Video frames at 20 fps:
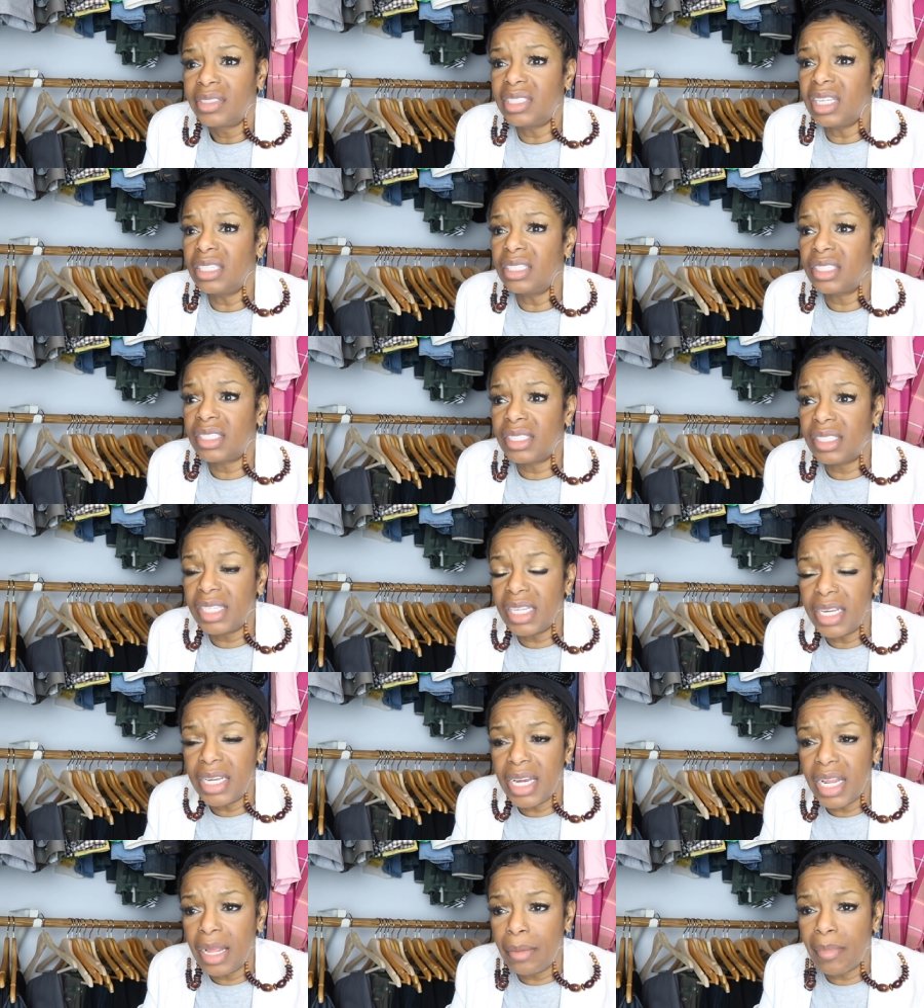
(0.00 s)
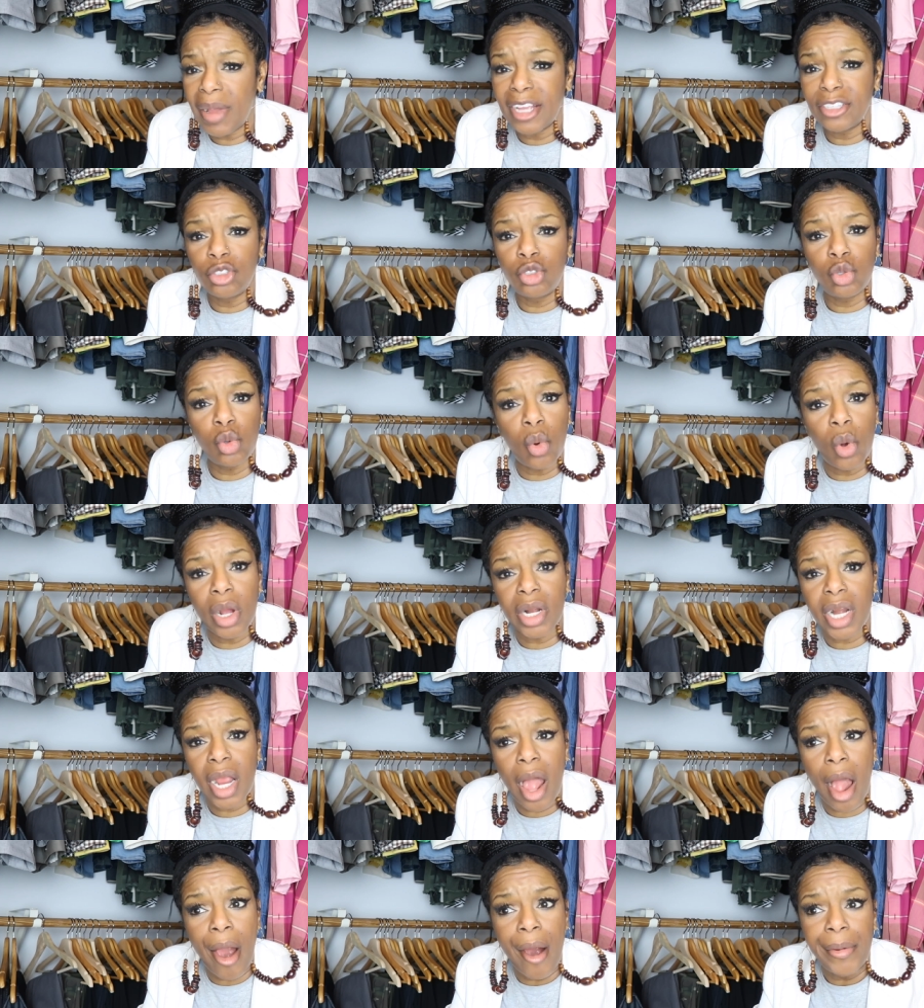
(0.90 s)
Then Sydni, my
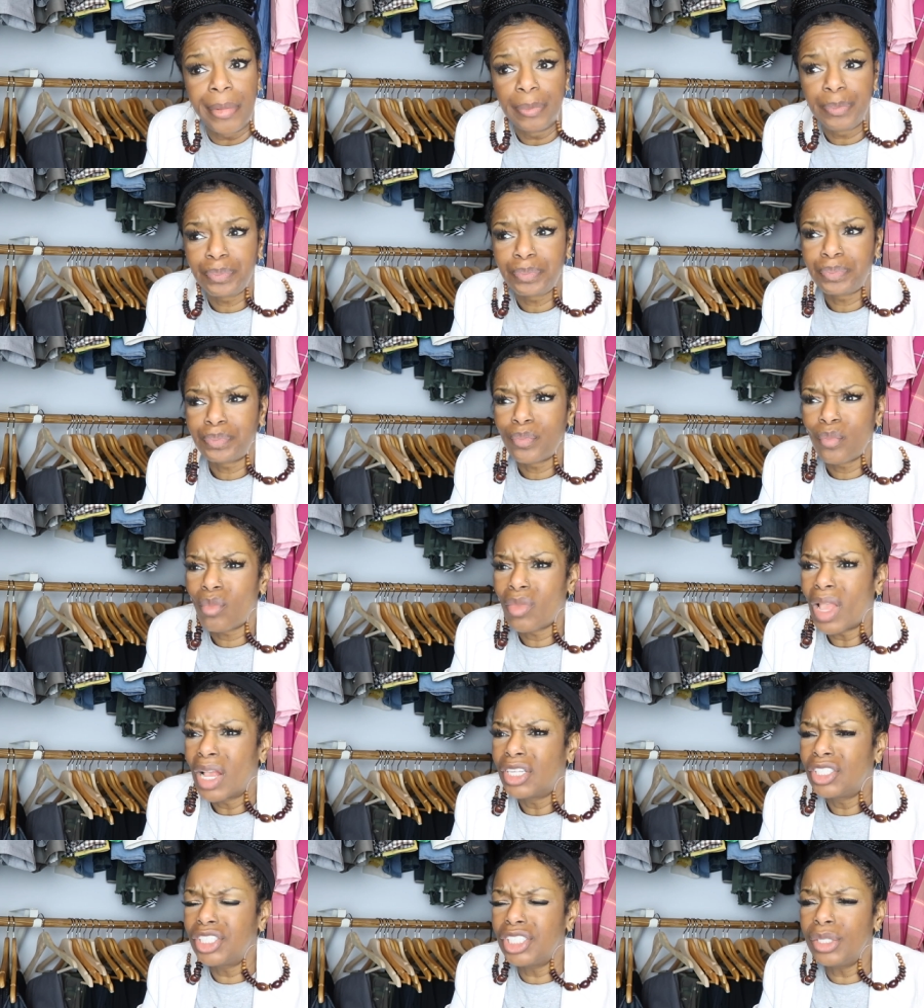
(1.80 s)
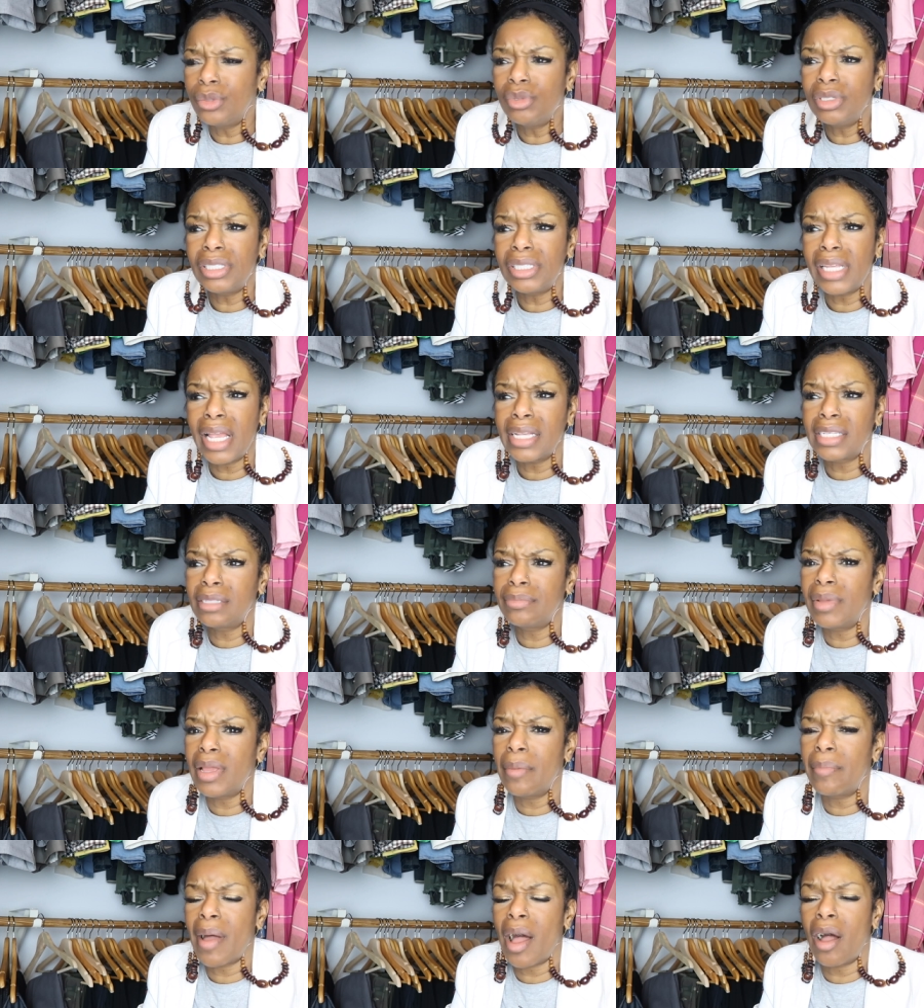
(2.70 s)
daughter, she was texting
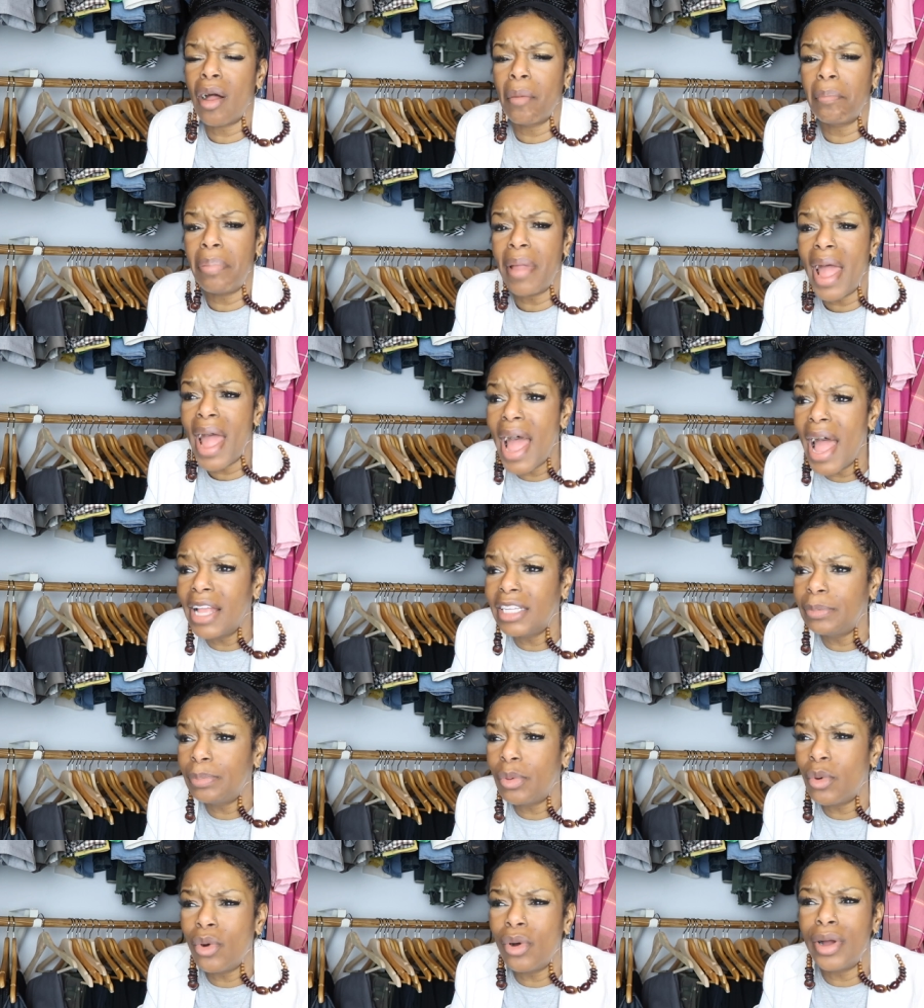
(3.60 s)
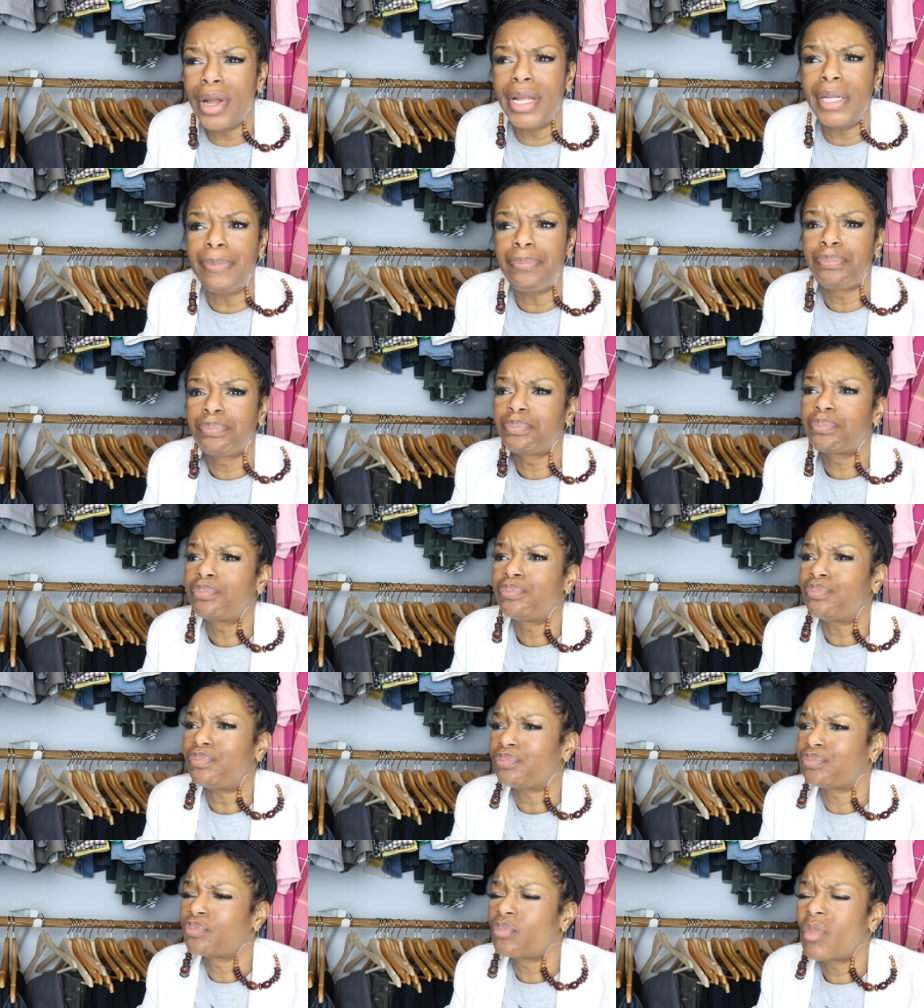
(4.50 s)
me about her passport.
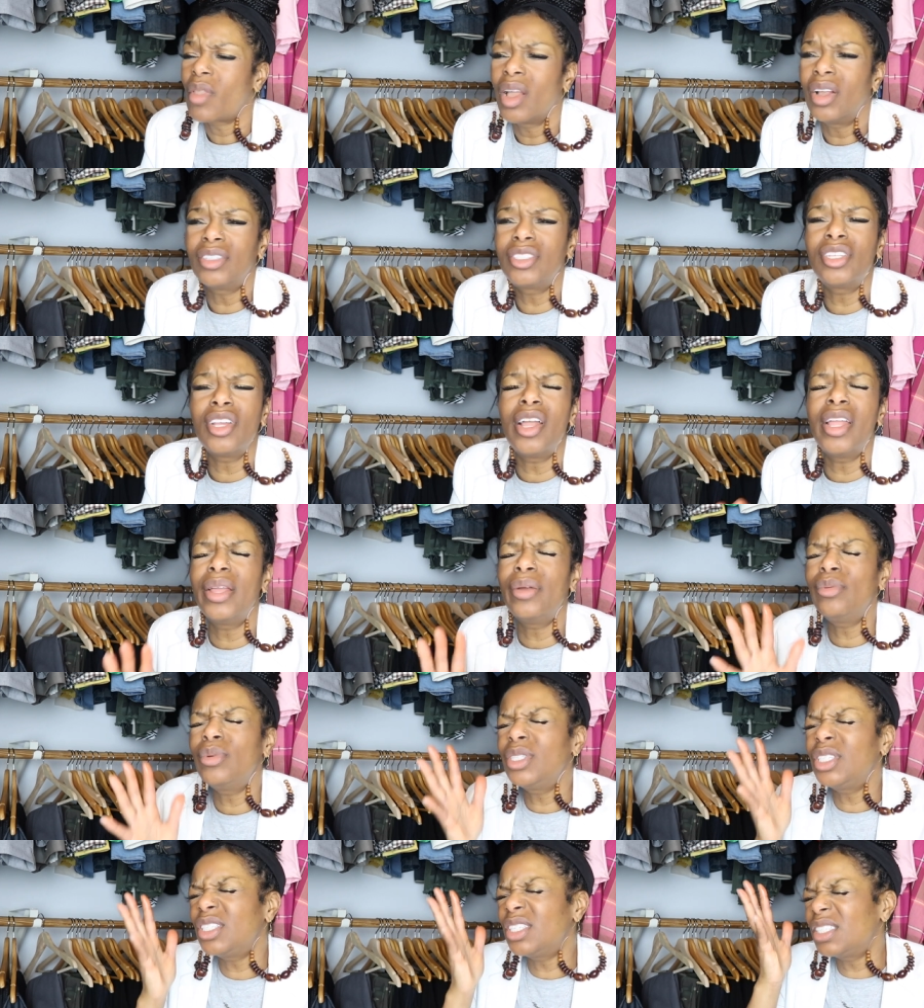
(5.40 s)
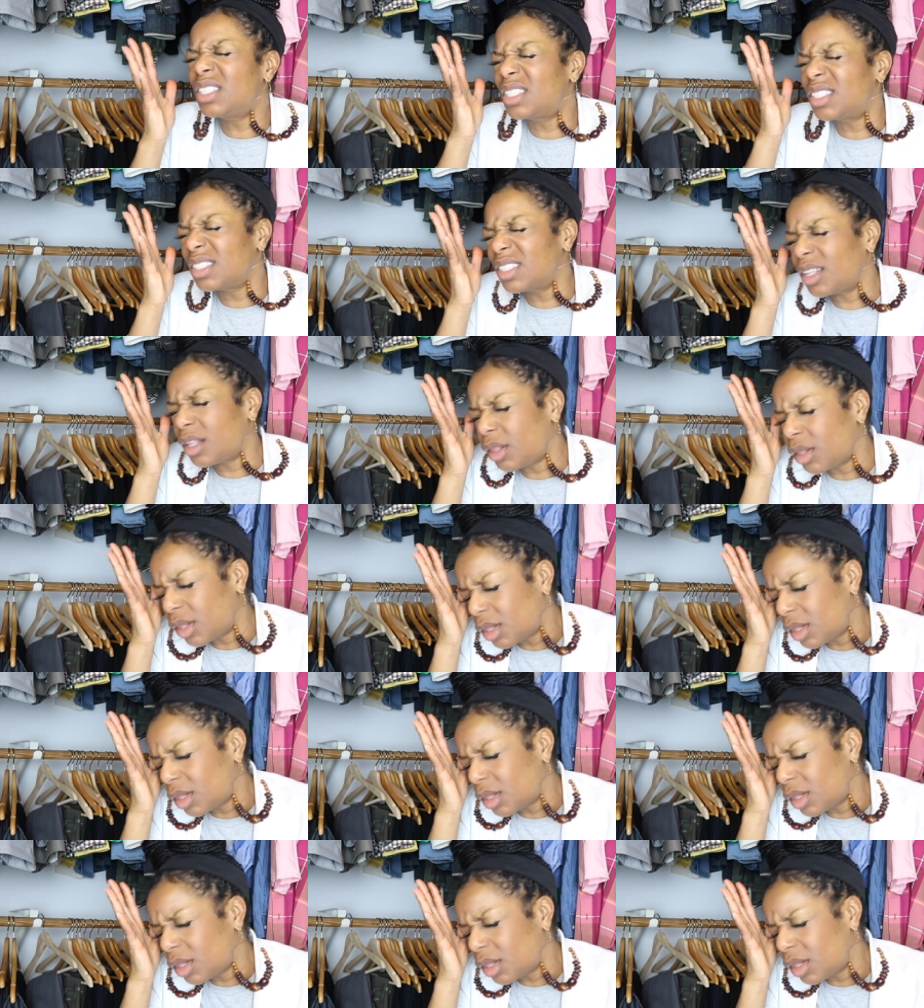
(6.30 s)
It was just